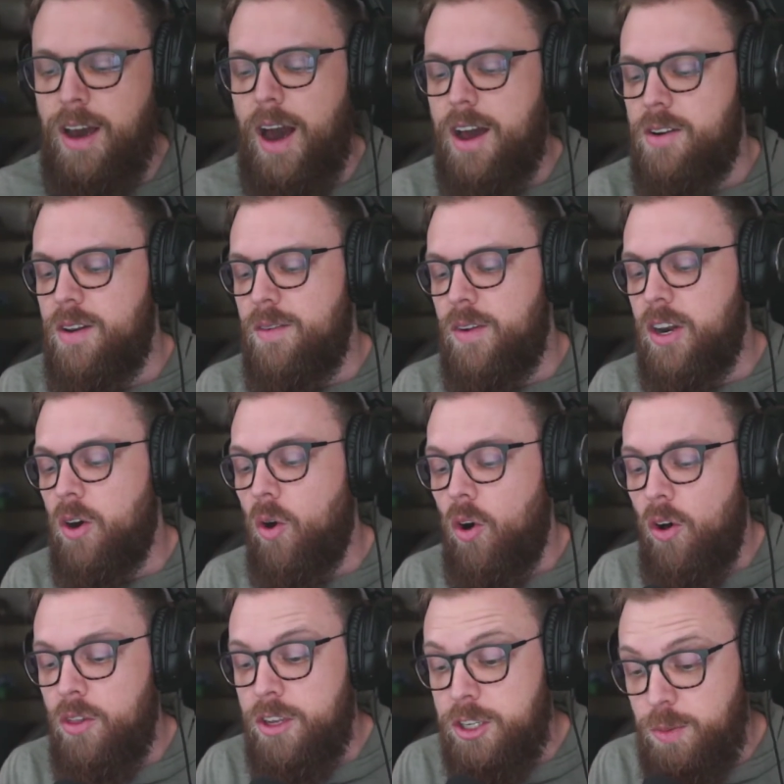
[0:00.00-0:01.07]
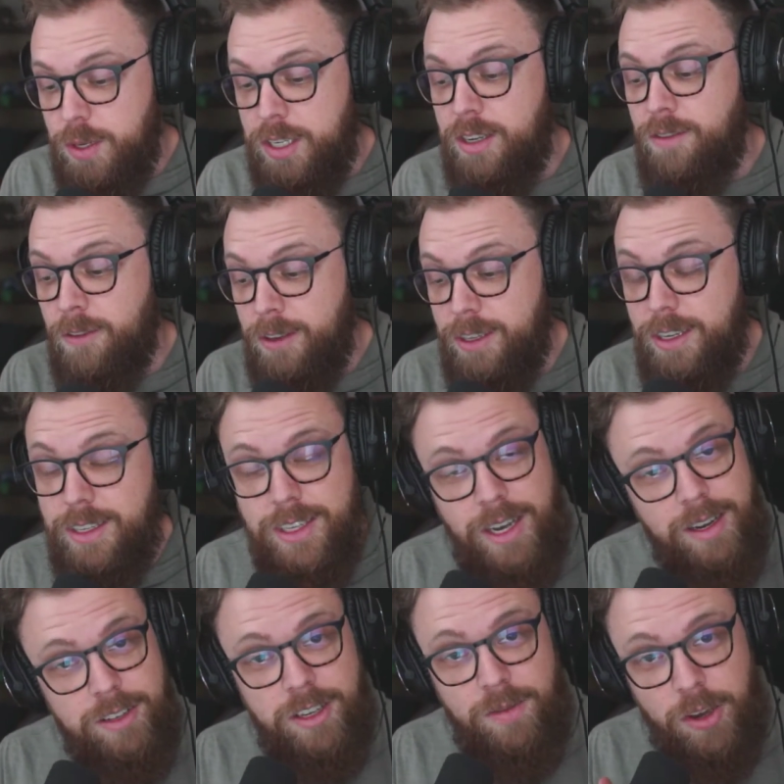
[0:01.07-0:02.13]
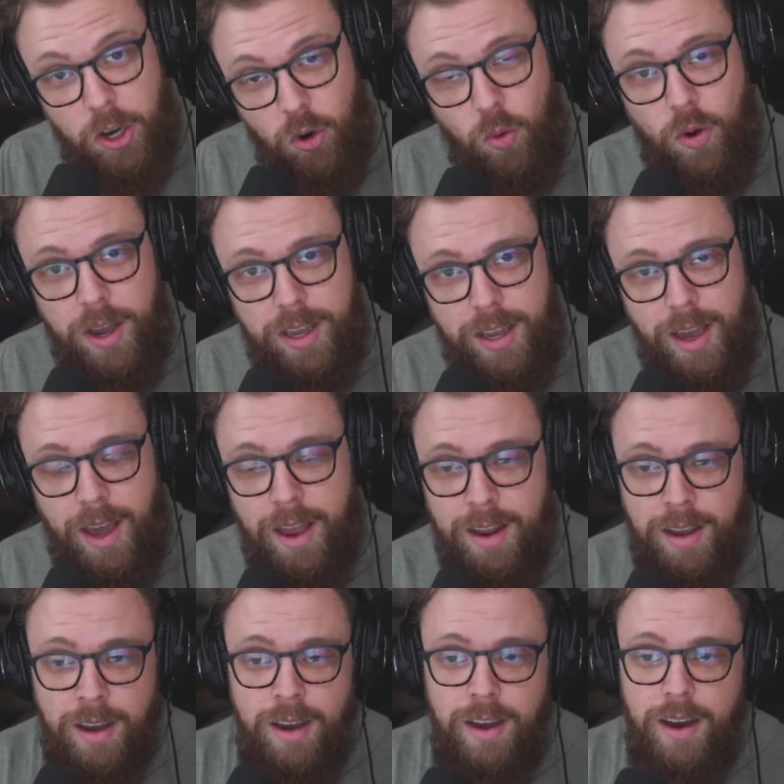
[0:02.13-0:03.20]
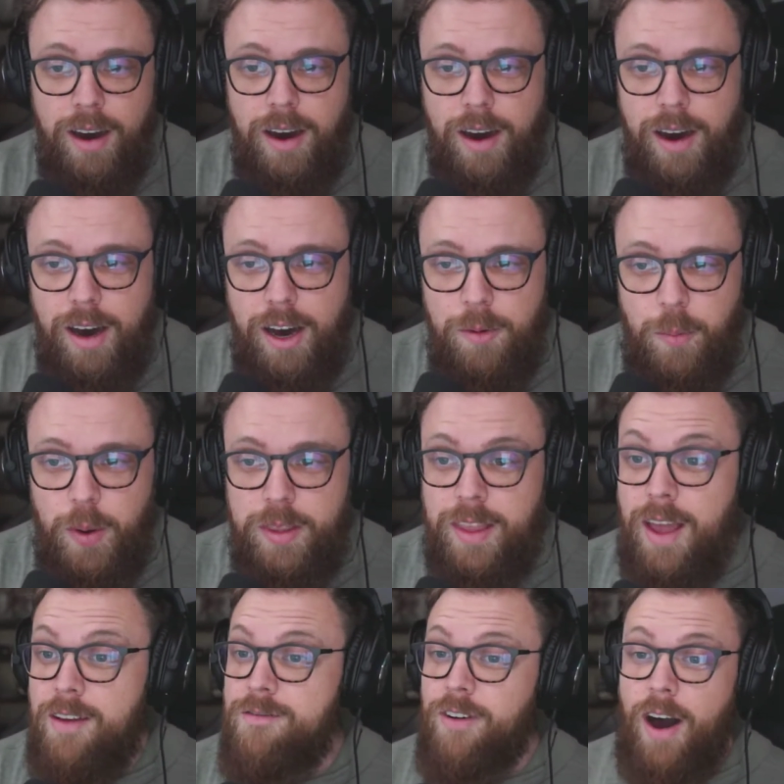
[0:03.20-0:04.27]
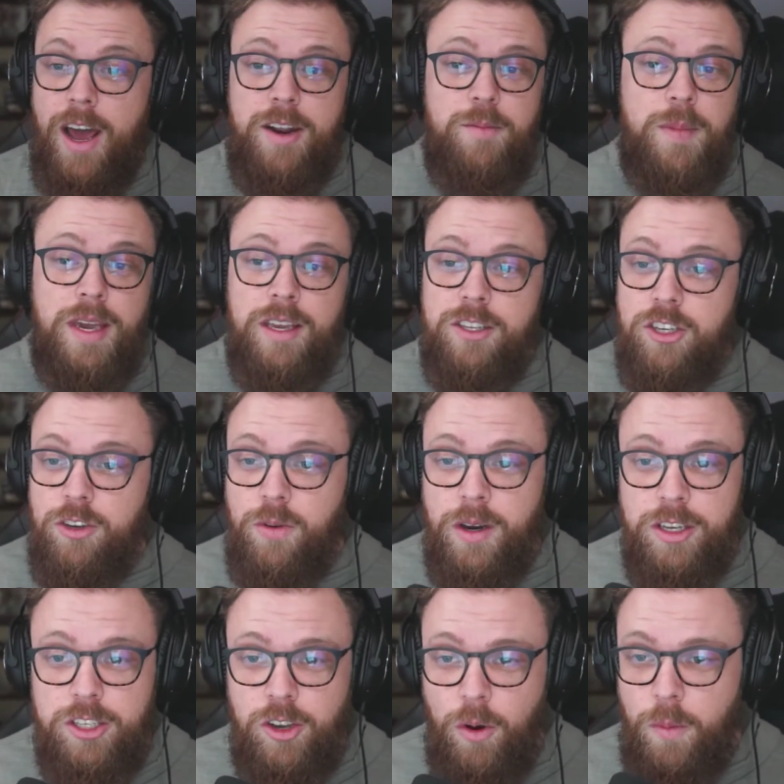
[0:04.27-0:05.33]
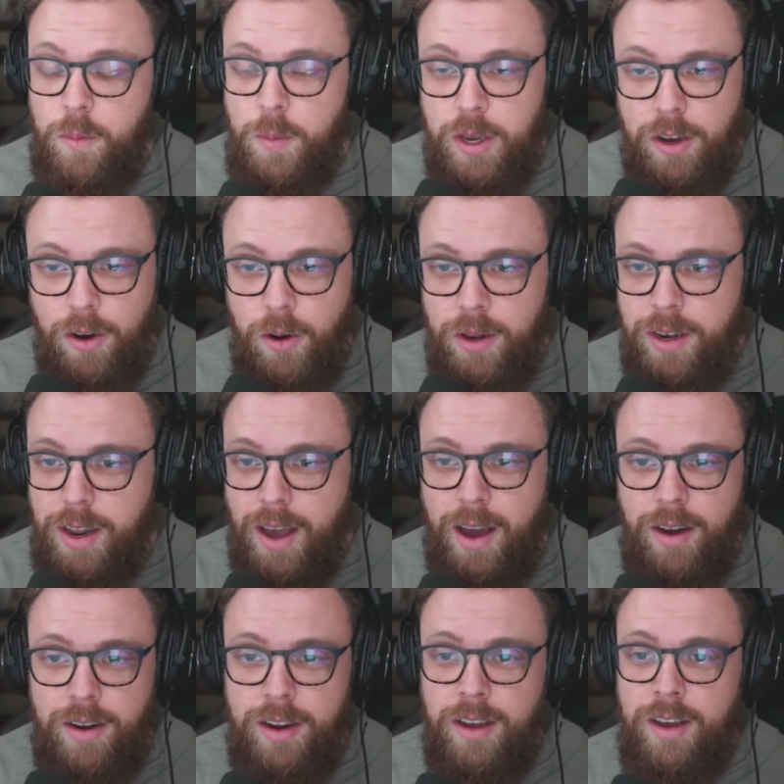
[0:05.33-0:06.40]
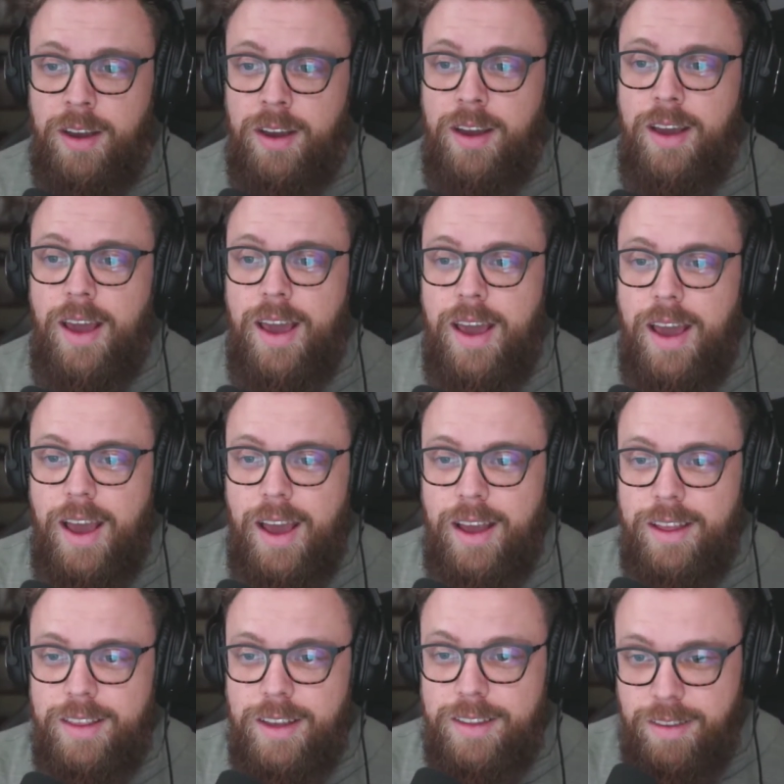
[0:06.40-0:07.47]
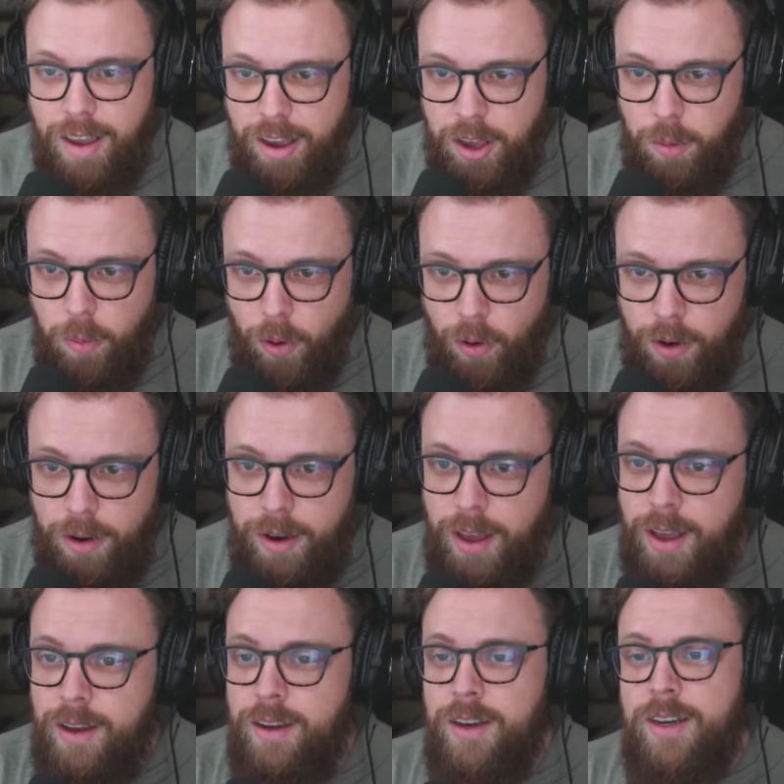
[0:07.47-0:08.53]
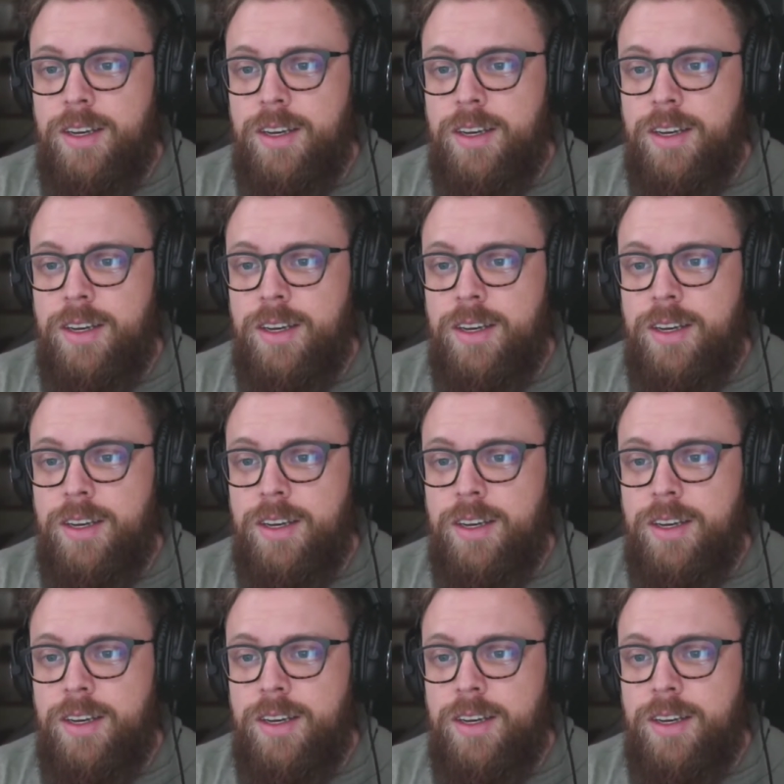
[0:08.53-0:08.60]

I don't even know all the specific details of it quite yet, but they invited me to it, so I'm going to be going down and taking part in it.